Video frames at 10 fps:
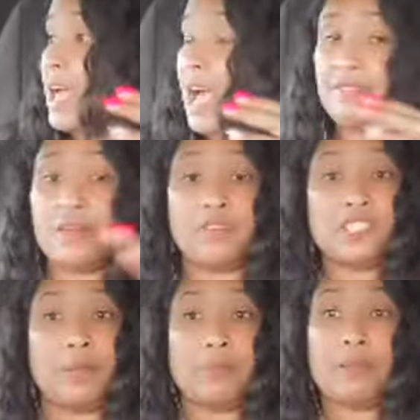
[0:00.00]
I've never
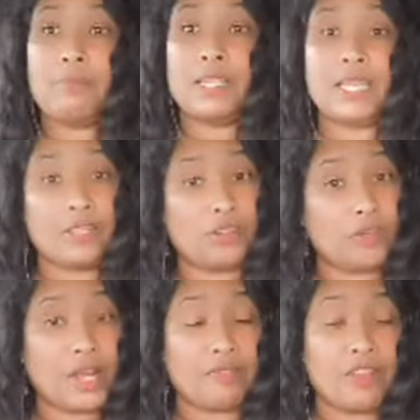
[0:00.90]
spent my money at her
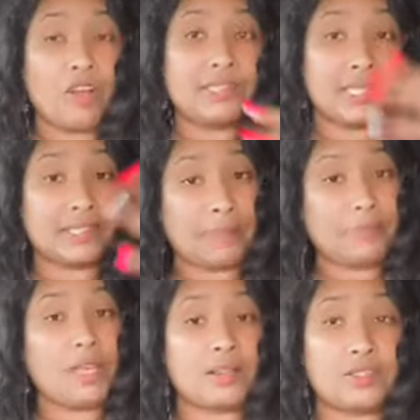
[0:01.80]
recovery house except
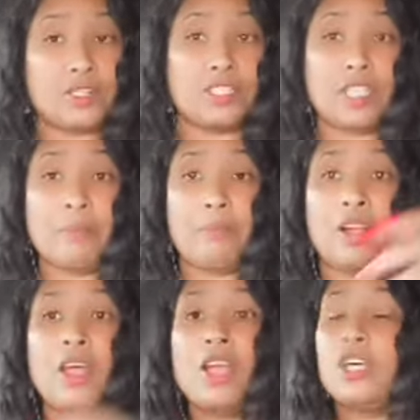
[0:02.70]
the oxygen chamber,